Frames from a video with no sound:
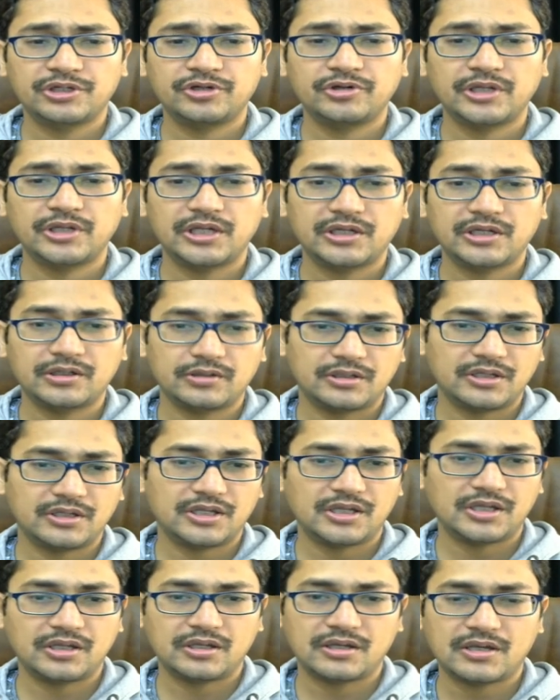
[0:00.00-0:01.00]
take
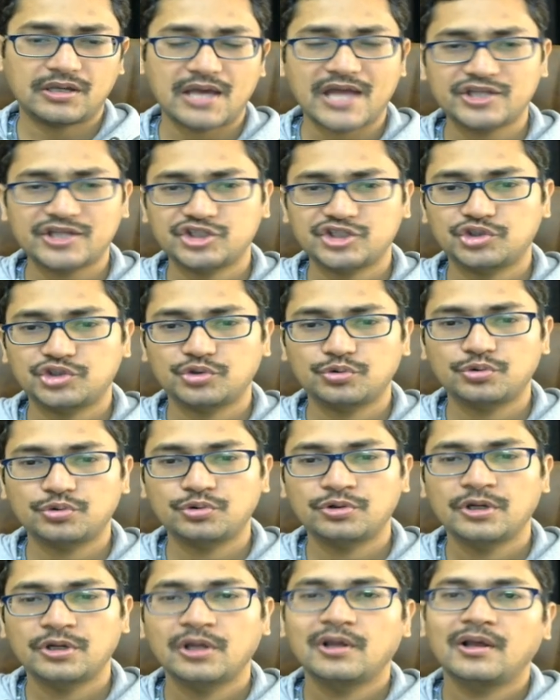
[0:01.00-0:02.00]

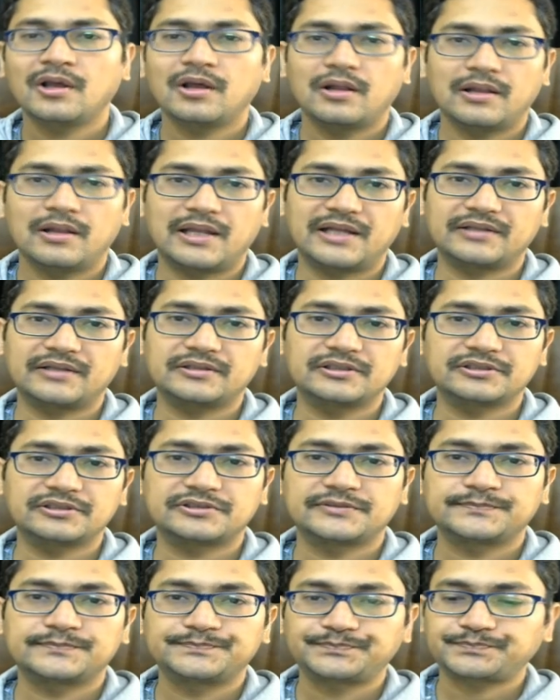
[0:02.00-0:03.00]
h2, like
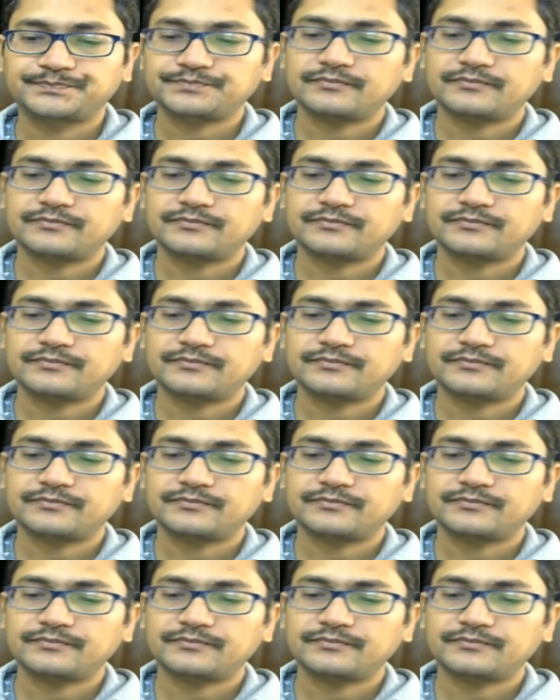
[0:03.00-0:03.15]
this.